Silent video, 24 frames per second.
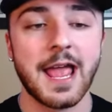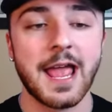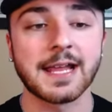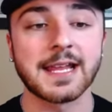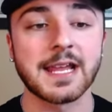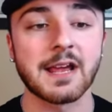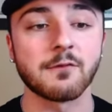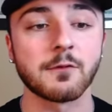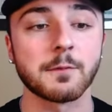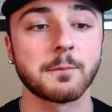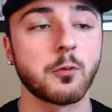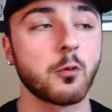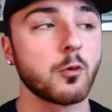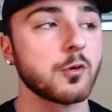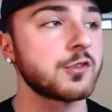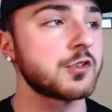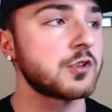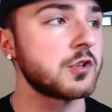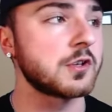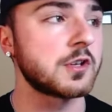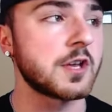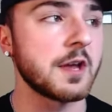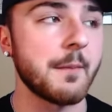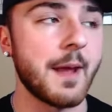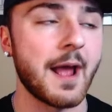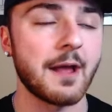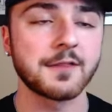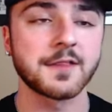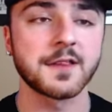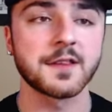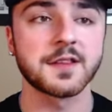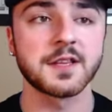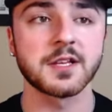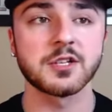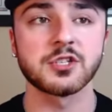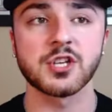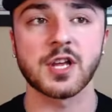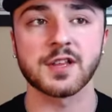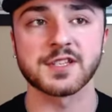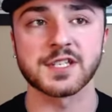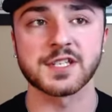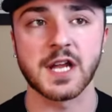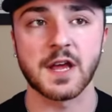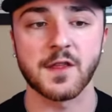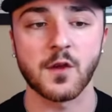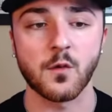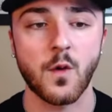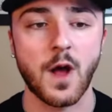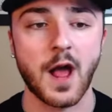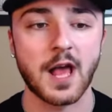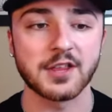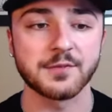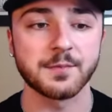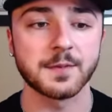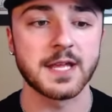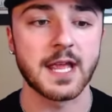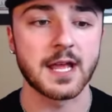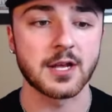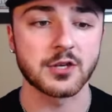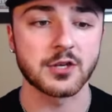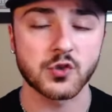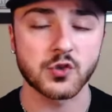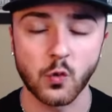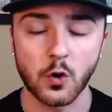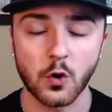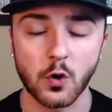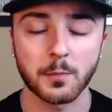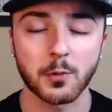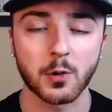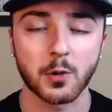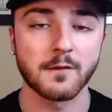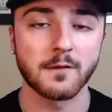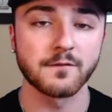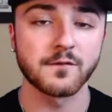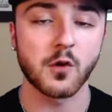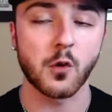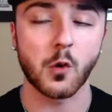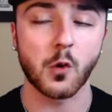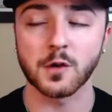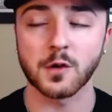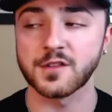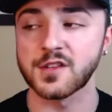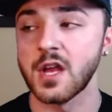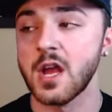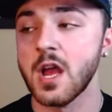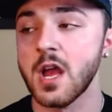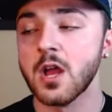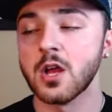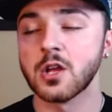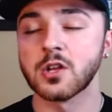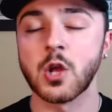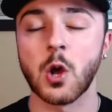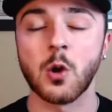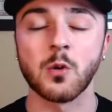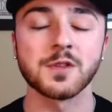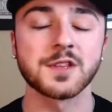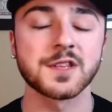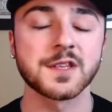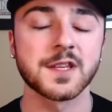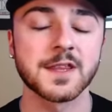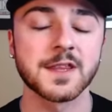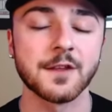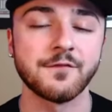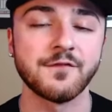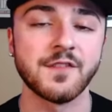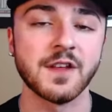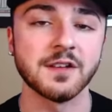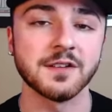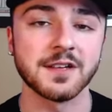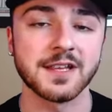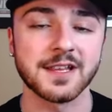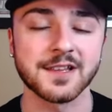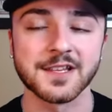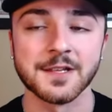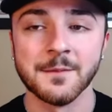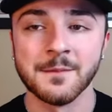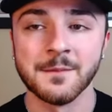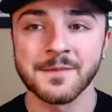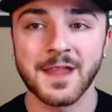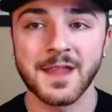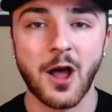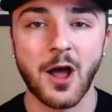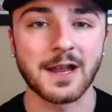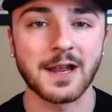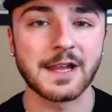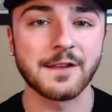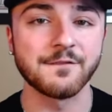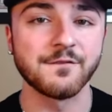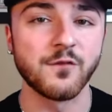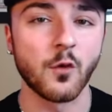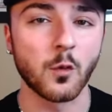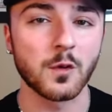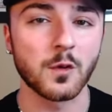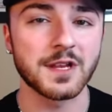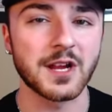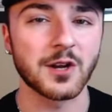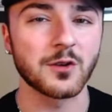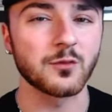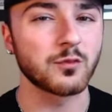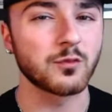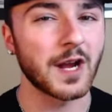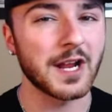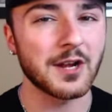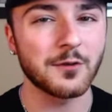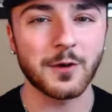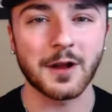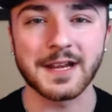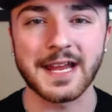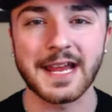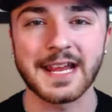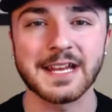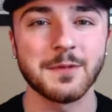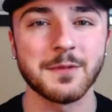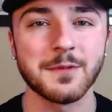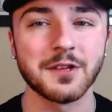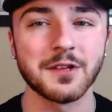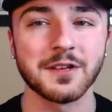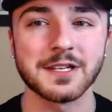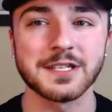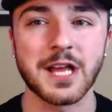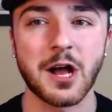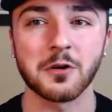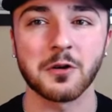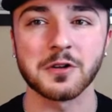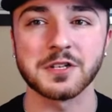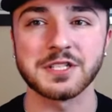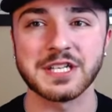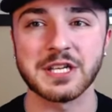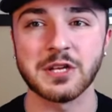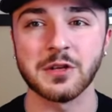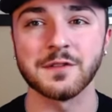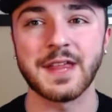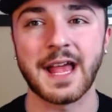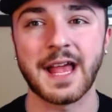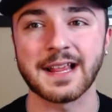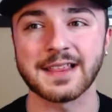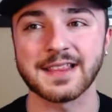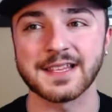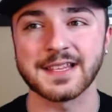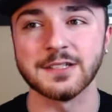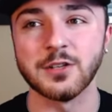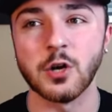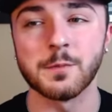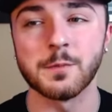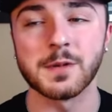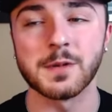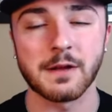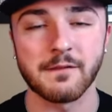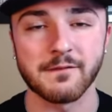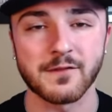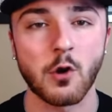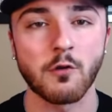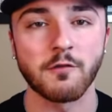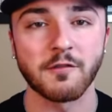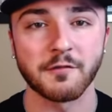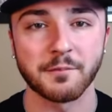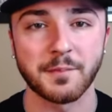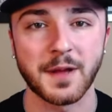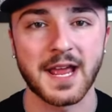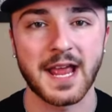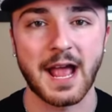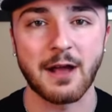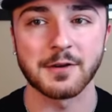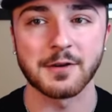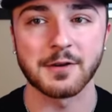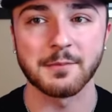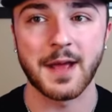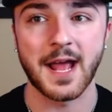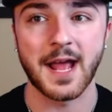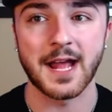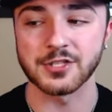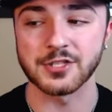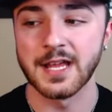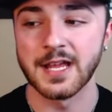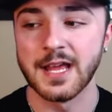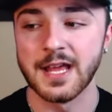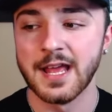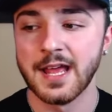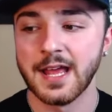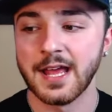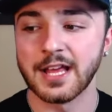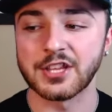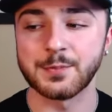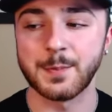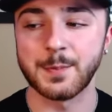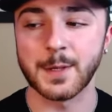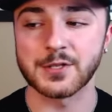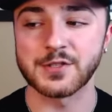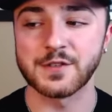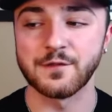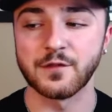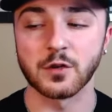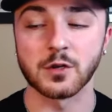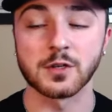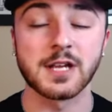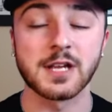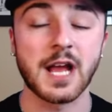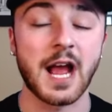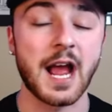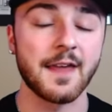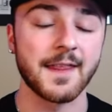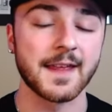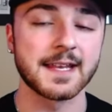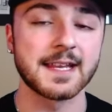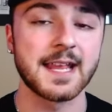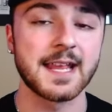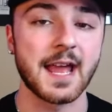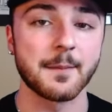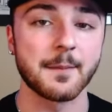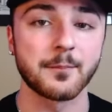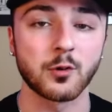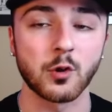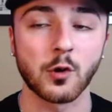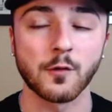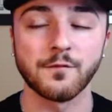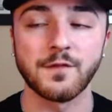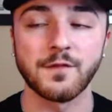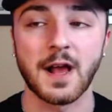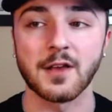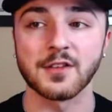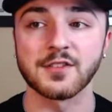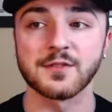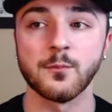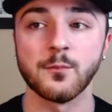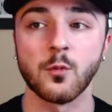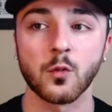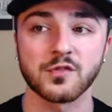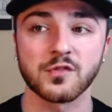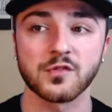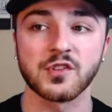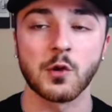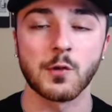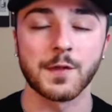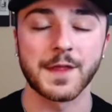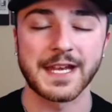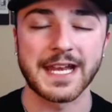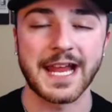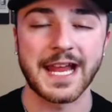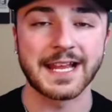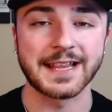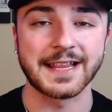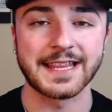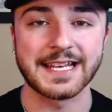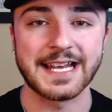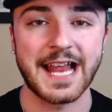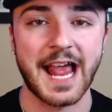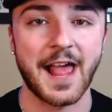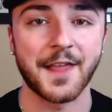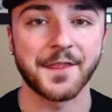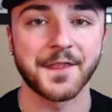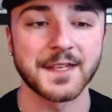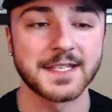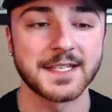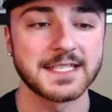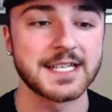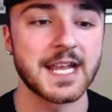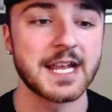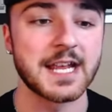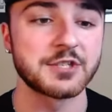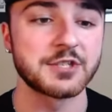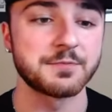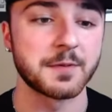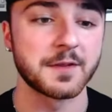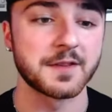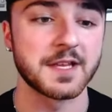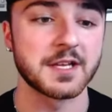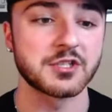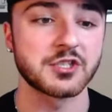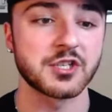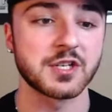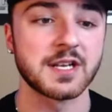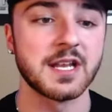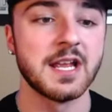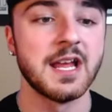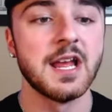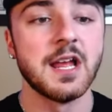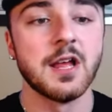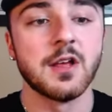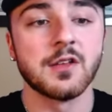Again, reports could come out to suggest otherwise. But yeah, Schwarber, of course, goes to the Phillies on a four-year, right around $80 million deal. That's a little bit of an overpay, I would imagine, especially for a guy that, again, profiles more so than anything at the DH position.